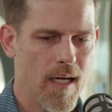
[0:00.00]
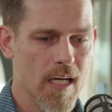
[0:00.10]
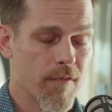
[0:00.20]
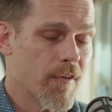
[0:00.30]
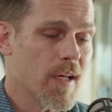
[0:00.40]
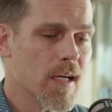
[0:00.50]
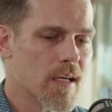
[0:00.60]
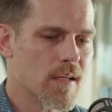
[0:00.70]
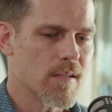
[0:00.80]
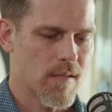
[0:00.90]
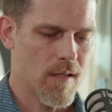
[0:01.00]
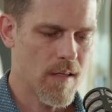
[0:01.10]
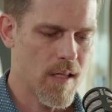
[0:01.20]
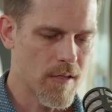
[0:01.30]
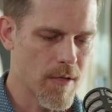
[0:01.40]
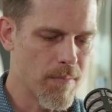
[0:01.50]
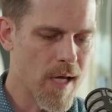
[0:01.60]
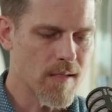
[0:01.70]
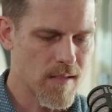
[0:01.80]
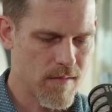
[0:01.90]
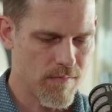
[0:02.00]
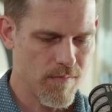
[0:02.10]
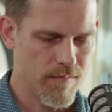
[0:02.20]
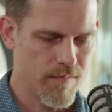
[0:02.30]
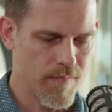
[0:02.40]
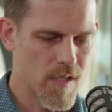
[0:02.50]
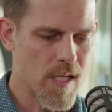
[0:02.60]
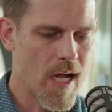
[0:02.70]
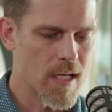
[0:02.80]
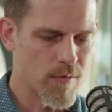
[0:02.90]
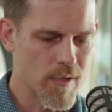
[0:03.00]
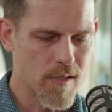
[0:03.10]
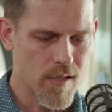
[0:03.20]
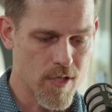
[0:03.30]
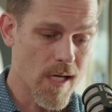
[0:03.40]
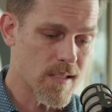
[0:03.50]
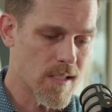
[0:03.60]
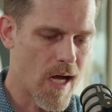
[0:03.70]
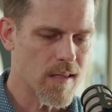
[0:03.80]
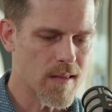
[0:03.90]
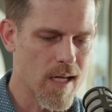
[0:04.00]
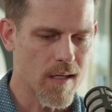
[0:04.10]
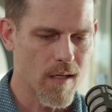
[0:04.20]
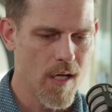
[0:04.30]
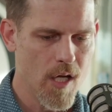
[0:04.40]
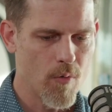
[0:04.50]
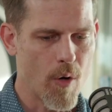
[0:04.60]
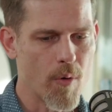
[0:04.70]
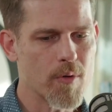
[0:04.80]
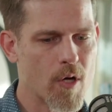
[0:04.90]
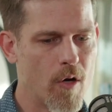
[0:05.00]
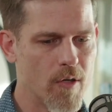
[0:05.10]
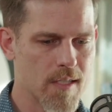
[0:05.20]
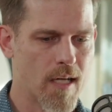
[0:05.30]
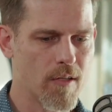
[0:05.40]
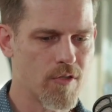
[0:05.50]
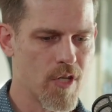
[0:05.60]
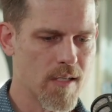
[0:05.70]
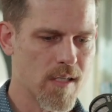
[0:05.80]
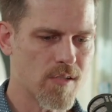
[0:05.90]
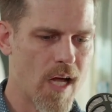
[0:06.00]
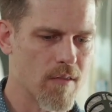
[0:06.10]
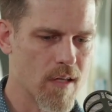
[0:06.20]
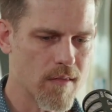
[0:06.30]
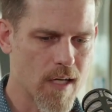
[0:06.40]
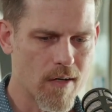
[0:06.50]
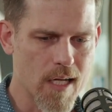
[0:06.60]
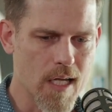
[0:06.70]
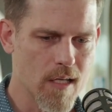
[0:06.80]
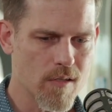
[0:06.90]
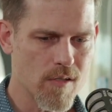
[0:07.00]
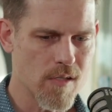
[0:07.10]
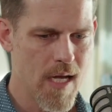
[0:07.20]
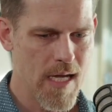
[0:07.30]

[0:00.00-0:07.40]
If it is, that the best science would suggest, I think, what we would call intelligent design, that there is